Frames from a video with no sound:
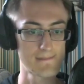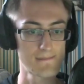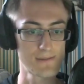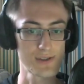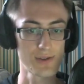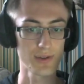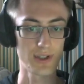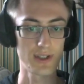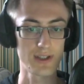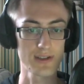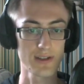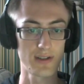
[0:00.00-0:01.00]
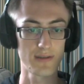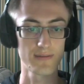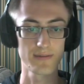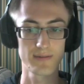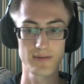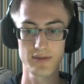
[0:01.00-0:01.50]
It's all good. It's not
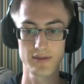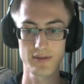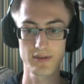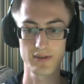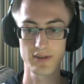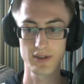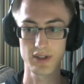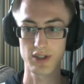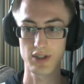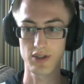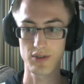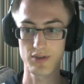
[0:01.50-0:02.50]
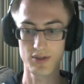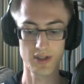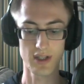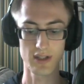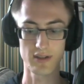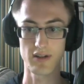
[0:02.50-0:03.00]
a huge
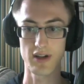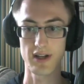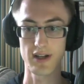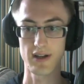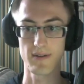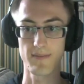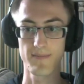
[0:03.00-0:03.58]
deal right now.